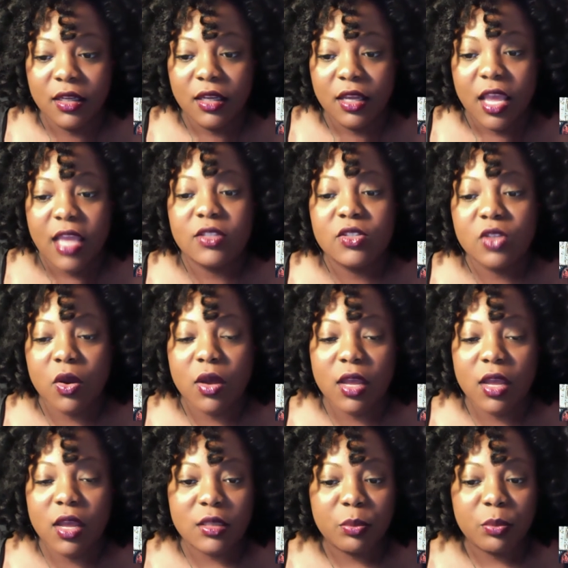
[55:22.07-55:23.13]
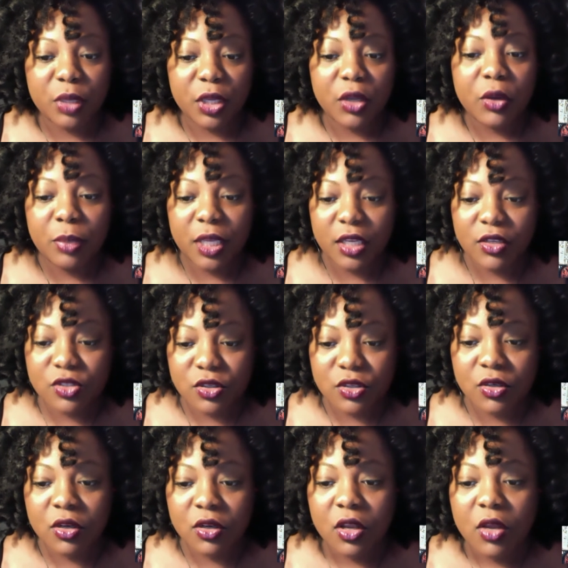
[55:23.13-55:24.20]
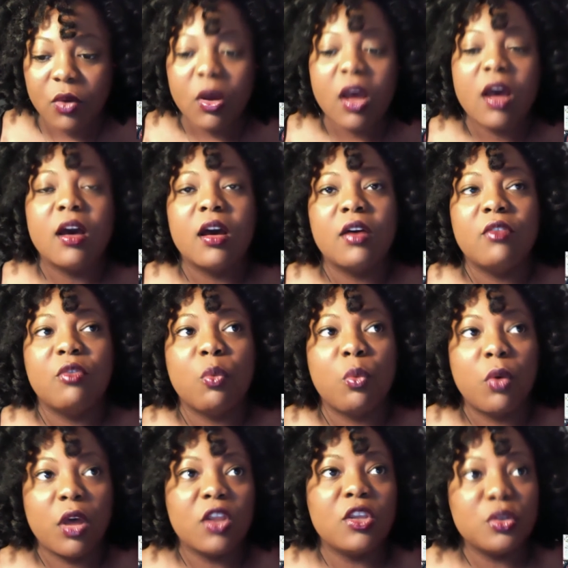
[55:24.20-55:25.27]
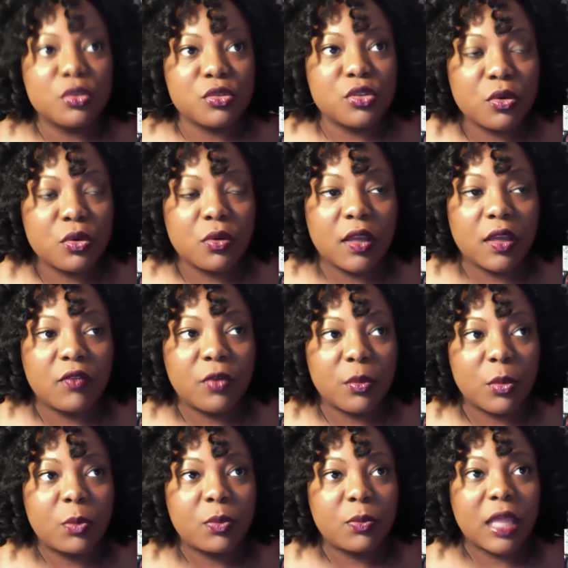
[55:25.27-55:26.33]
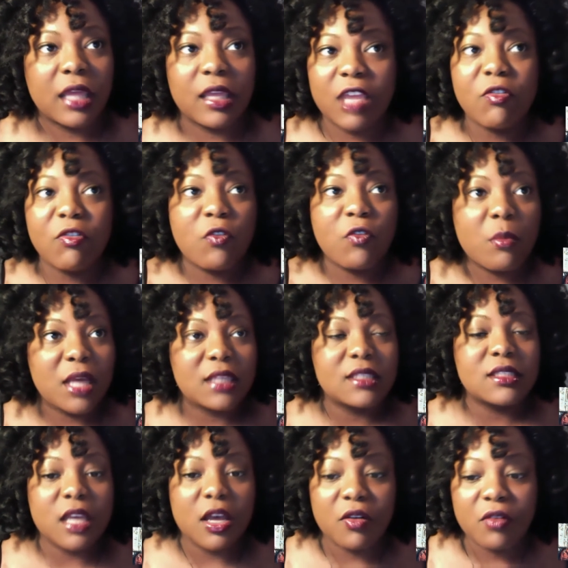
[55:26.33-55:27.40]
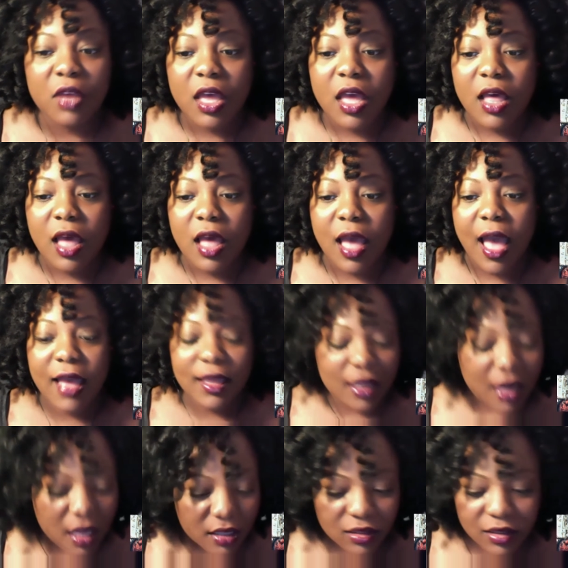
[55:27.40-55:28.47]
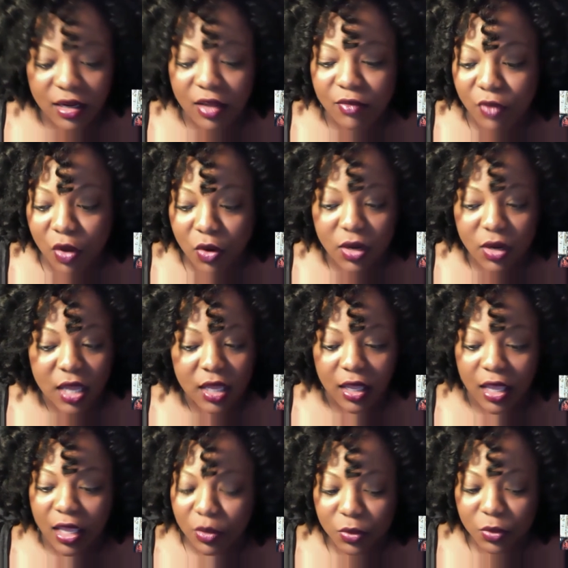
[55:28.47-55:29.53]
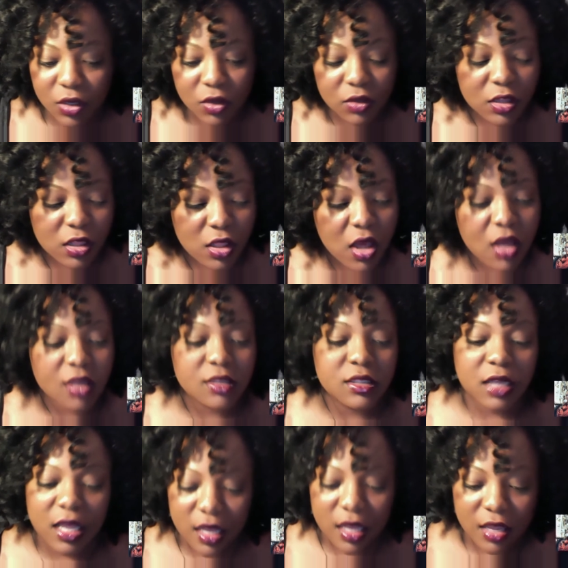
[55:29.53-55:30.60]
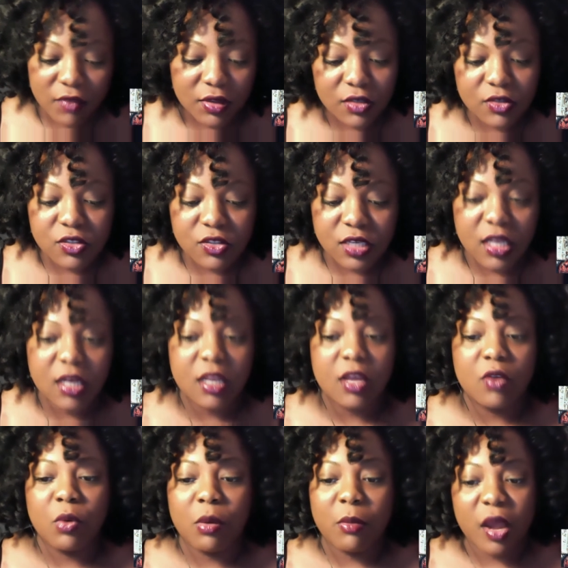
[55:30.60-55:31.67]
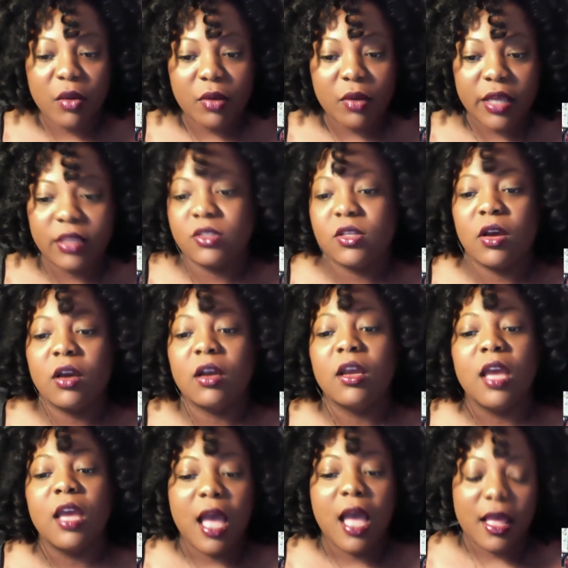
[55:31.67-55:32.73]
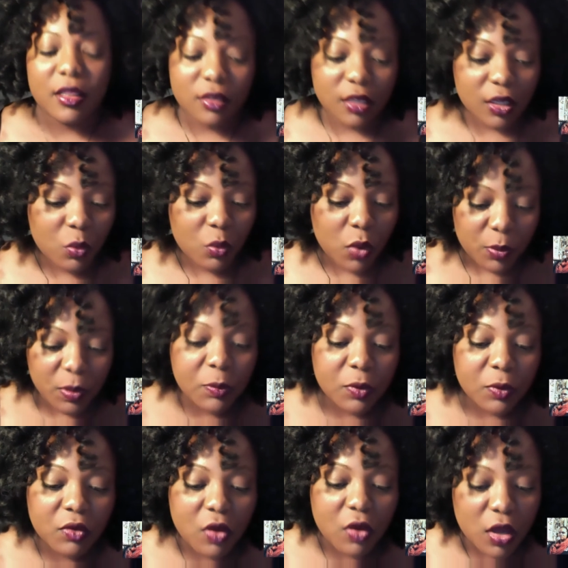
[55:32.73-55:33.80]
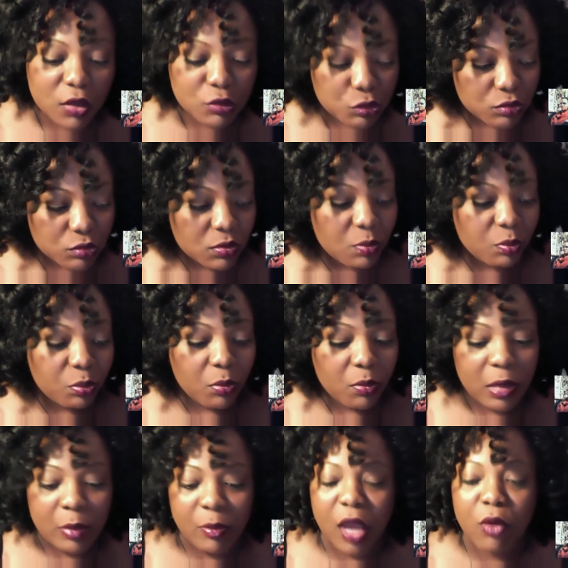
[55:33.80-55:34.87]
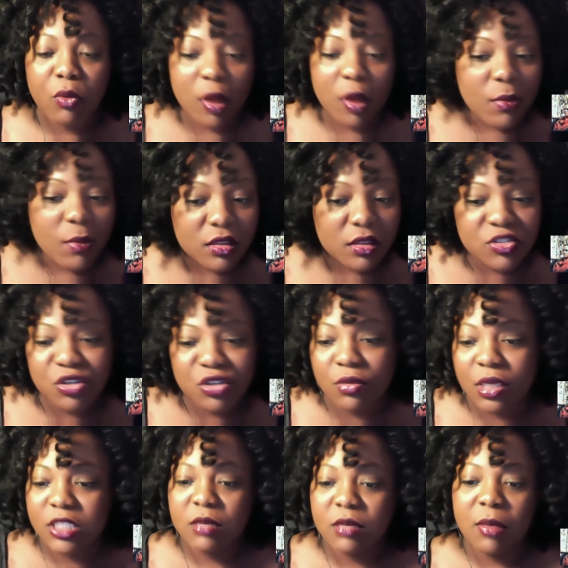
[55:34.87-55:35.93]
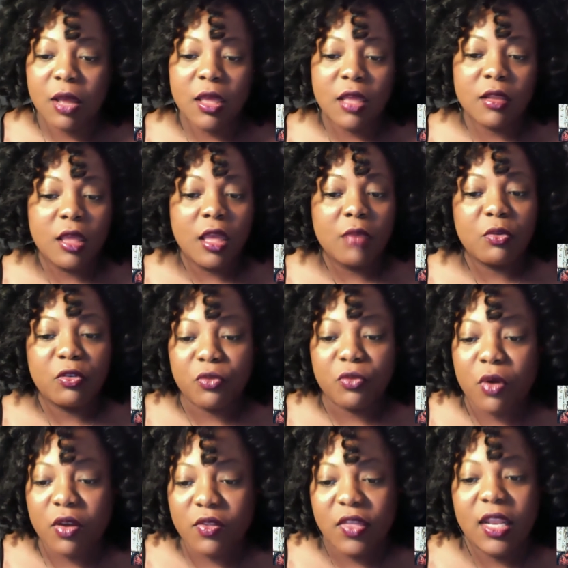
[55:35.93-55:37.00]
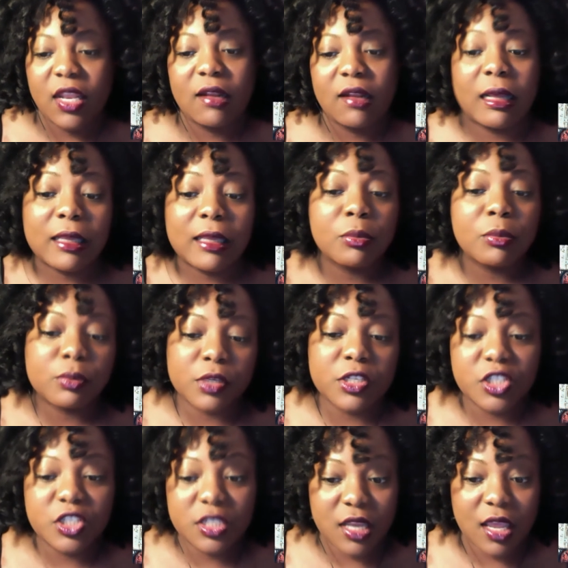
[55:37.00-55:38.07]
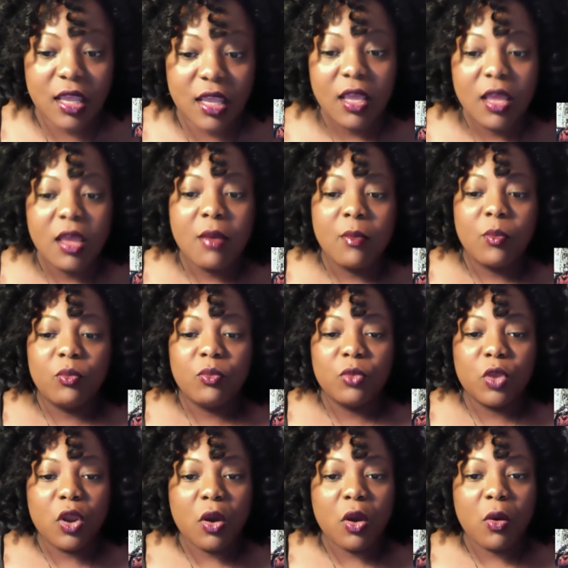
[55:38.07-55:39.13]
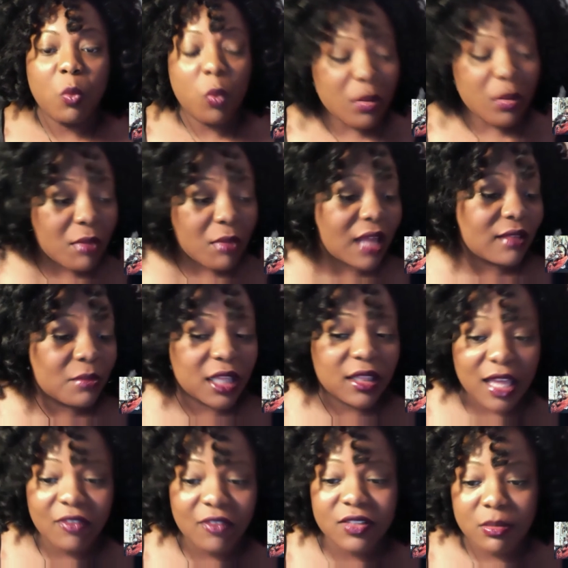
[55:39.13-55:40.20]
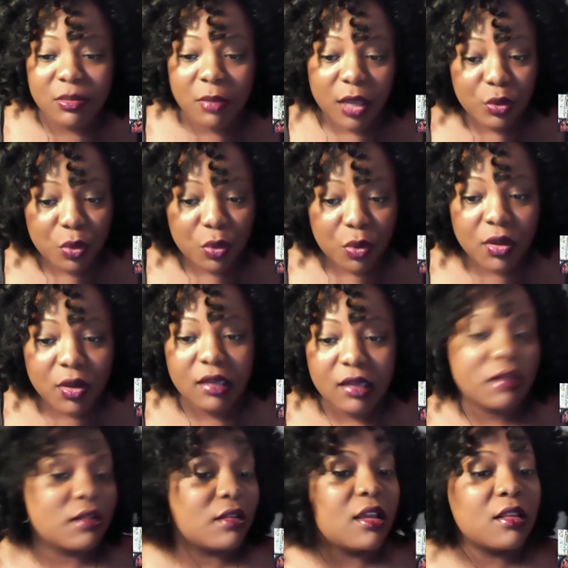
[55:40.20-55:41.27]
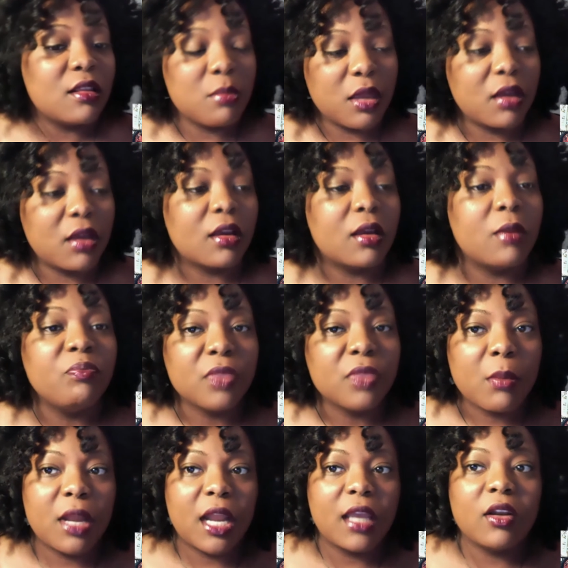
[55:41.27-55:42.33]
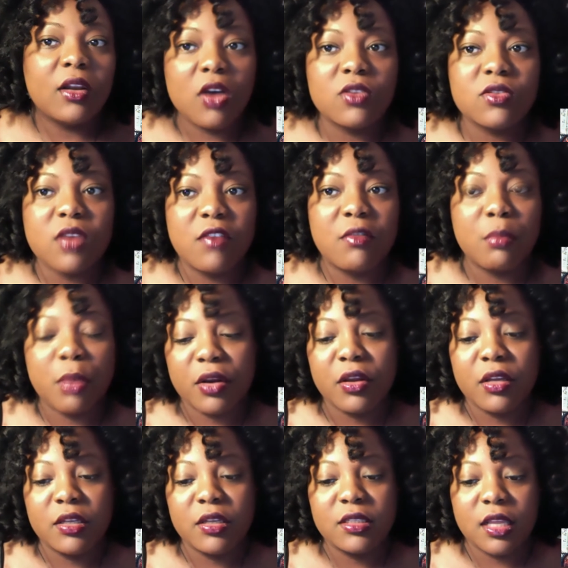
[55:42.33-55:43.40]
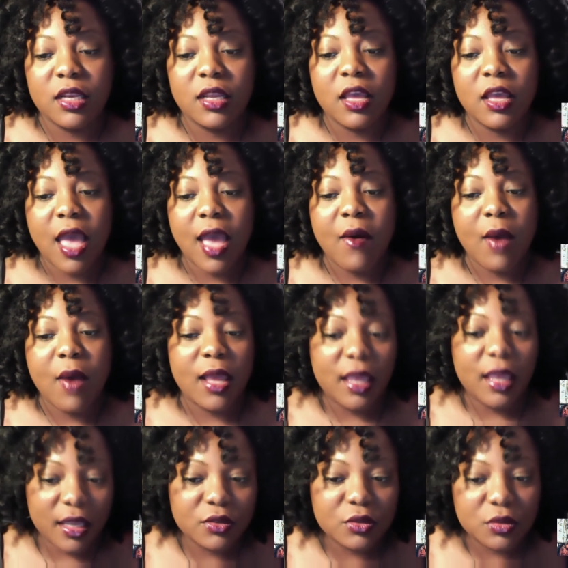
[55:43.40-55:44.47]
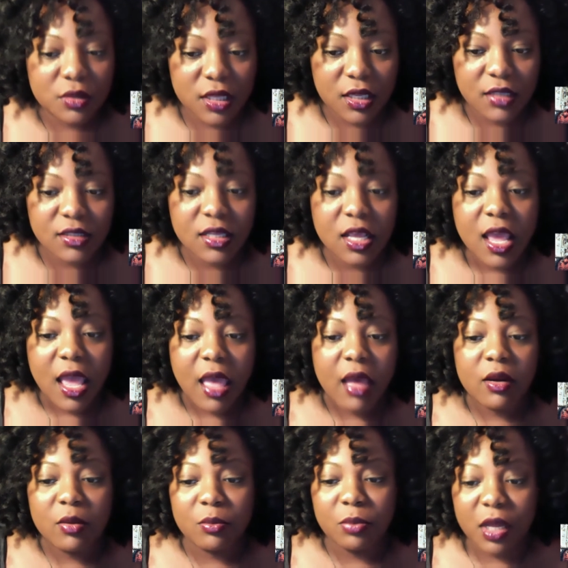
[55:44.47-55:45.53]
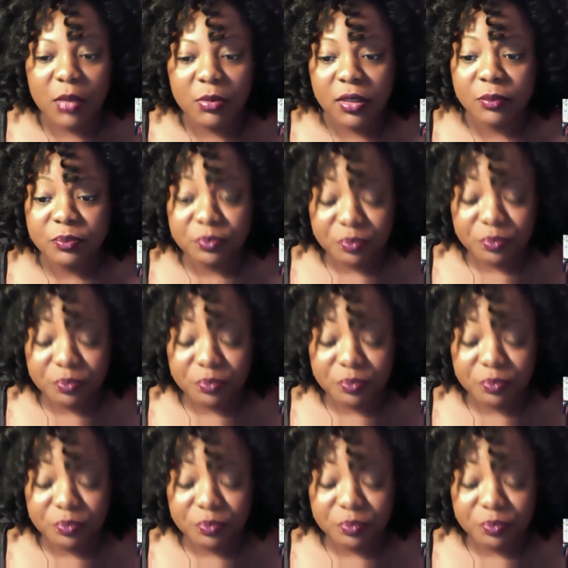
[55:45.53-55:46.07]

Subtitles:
Mm-hmm. And so it's a bigger picture of what are you doing even for myself. I get out there and I vote and I kind of read on the laws and kind of have an understanding of what my rights are. I look at what people have gone through in my grandmother's generation and before that, and I can appreciate, my life as a minority here in America, but I can also have a better understanding of how I handle things out in public.